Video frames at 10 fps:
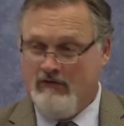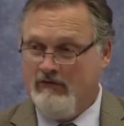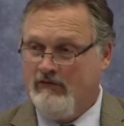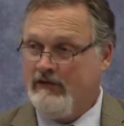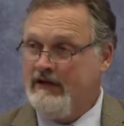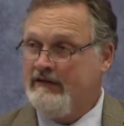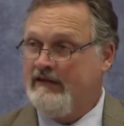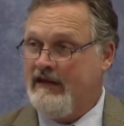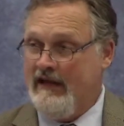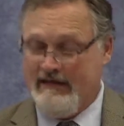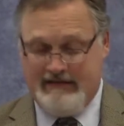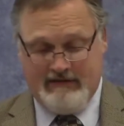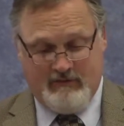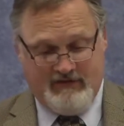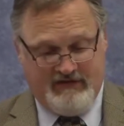Looking at the
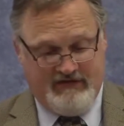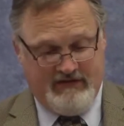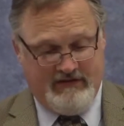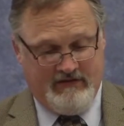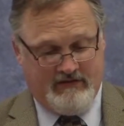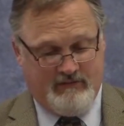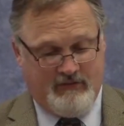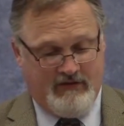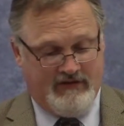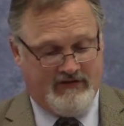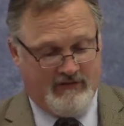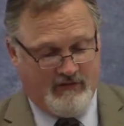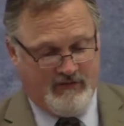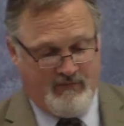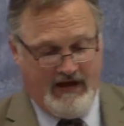context, we see the brilliance of the
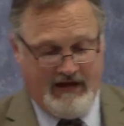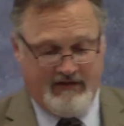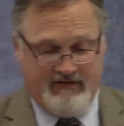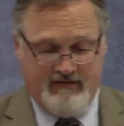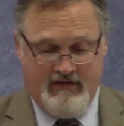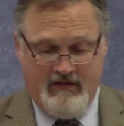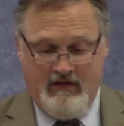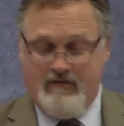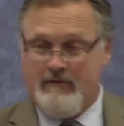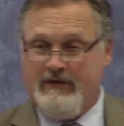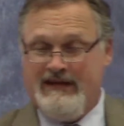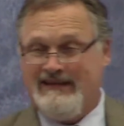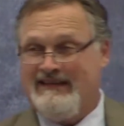response. For they could